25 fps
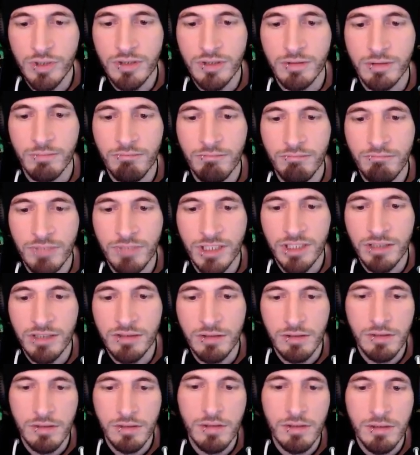
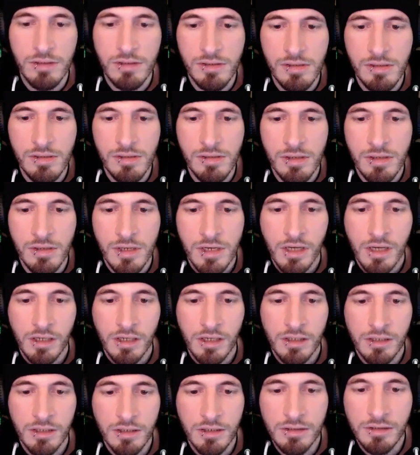missile,
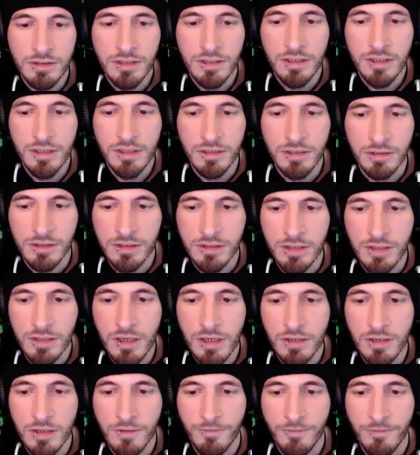cause it'll
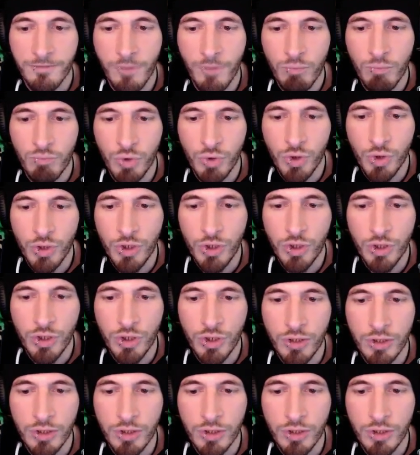suck for me.